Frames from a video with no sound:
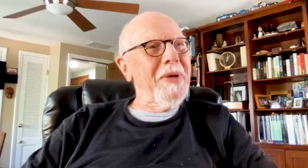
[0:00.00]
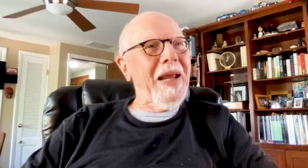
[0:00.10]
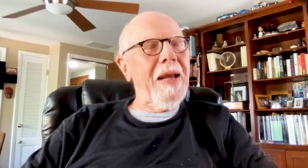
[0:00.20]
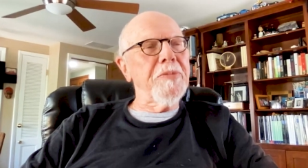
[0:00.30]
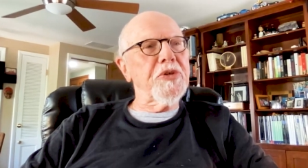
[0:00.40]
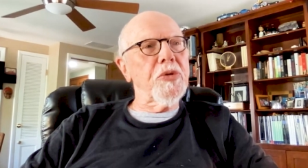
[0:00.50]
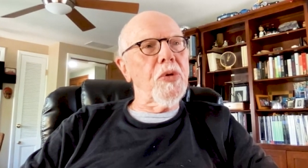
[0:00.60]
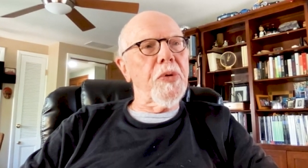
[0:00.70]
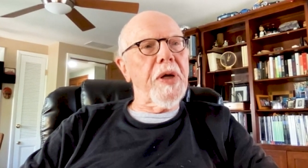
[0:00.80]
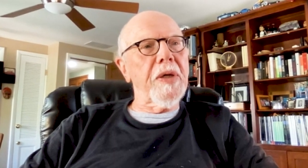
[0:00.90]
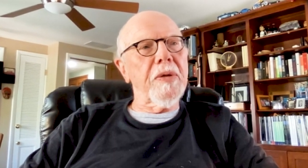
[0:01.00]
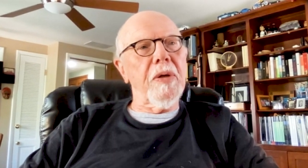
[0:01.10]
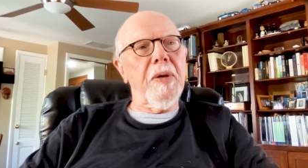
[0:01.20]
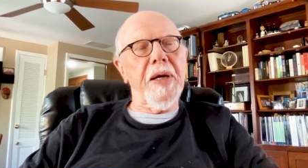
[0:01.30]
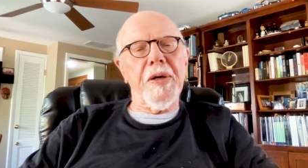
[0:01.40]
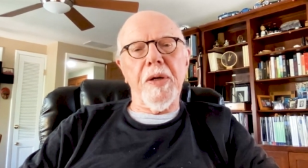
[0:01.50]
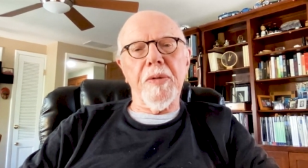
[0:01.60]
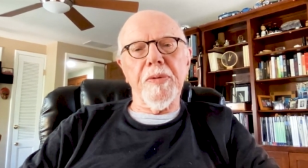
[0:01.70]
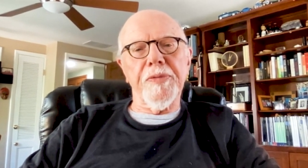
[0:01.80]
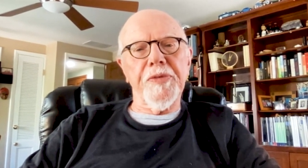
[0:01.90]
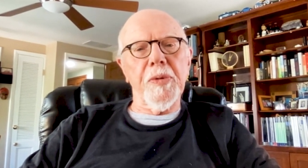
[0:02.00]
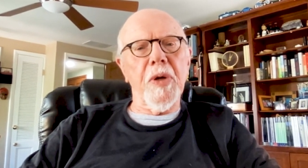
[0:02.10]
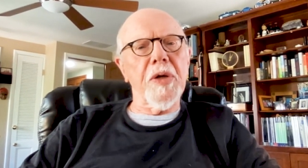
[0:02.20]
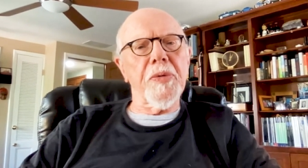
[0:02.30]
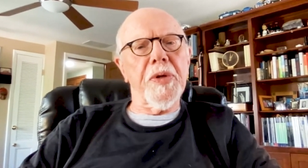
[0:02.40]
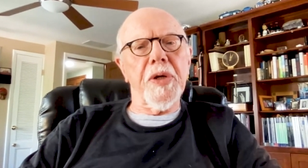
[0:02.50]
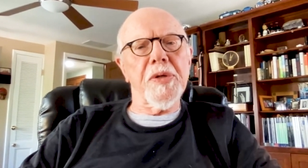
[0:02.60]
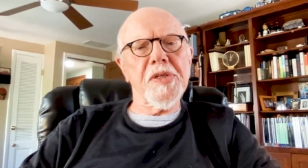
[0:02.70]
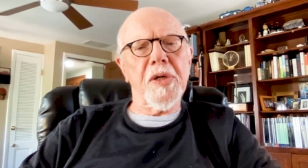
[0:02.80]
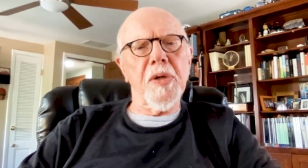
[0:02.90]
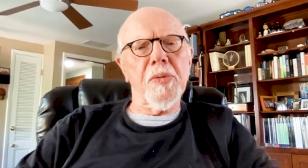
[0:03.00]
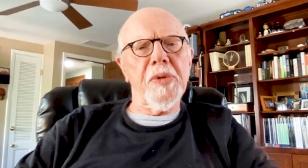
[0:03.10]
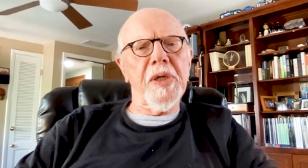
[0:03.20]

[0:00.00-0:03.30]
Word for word: It became jewelry, oh, I don't know, a few hundred years ago,